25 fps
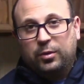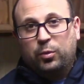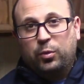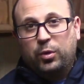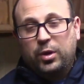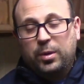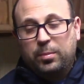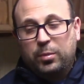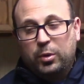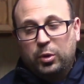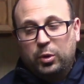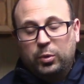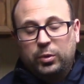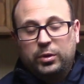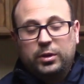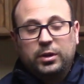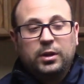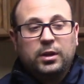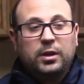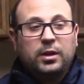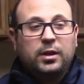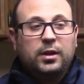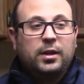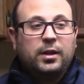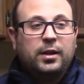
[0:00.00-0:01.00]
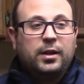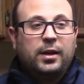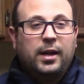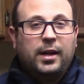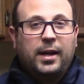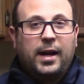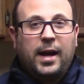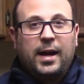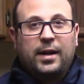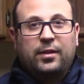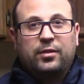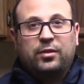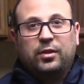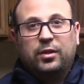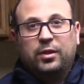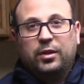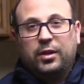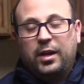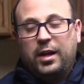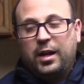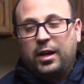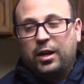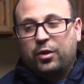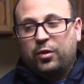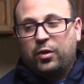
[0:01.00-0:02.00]
Reboot an axle
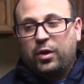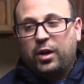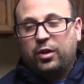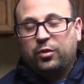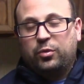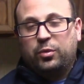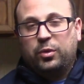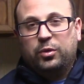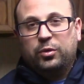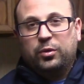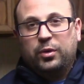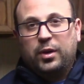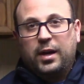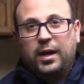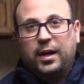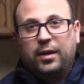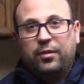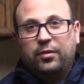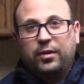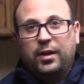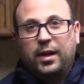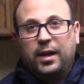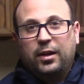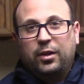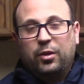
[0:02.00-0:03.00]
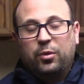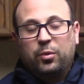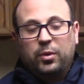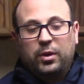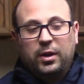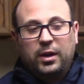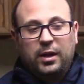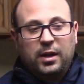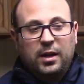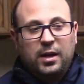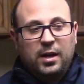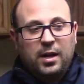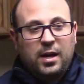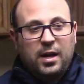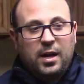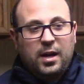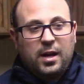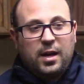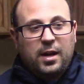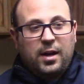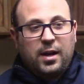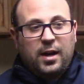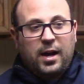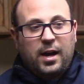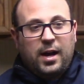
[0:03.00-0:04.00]
in a cross-wheel drive 9.3.
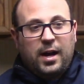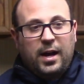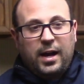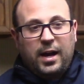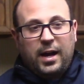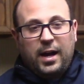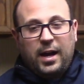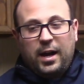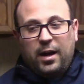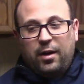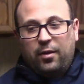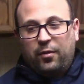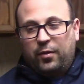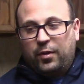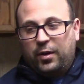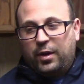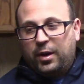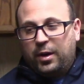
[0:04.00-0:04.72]
I have